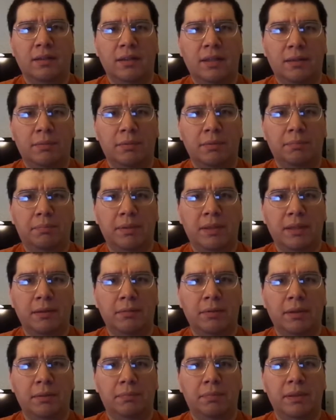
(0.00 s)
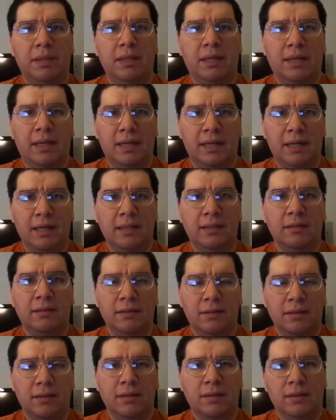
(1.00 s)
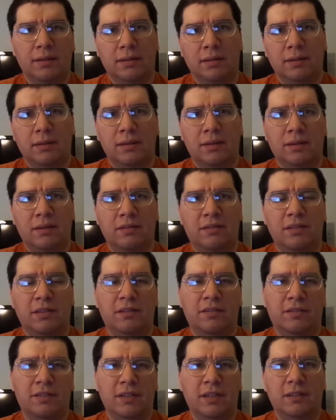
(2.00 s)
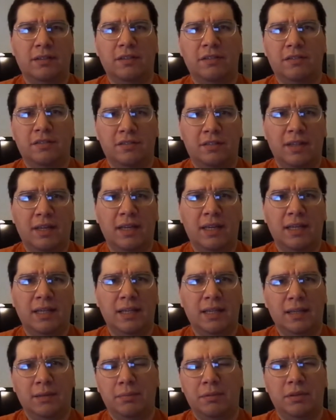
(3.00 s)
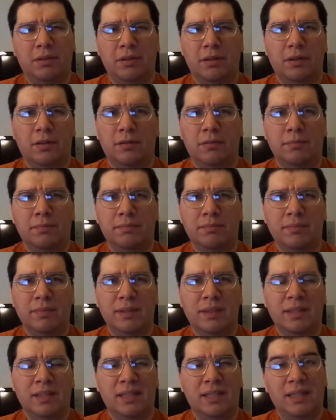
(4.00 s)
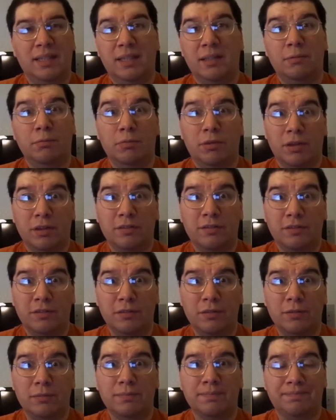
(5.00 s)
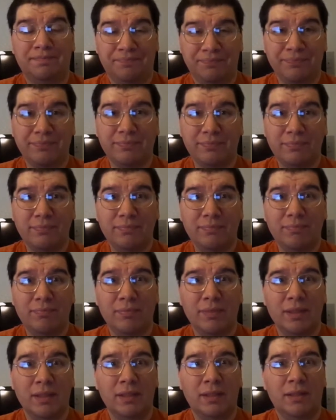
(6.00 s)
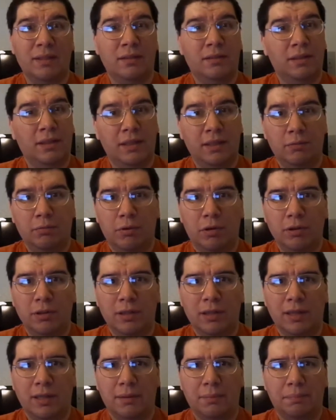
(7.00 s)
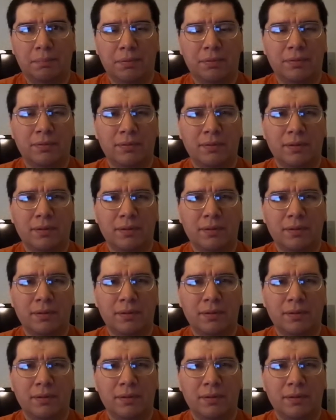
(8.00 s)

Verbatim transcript: leaving Pee-wee behind because he decided to stay even though he didn't want to. Then he woke up,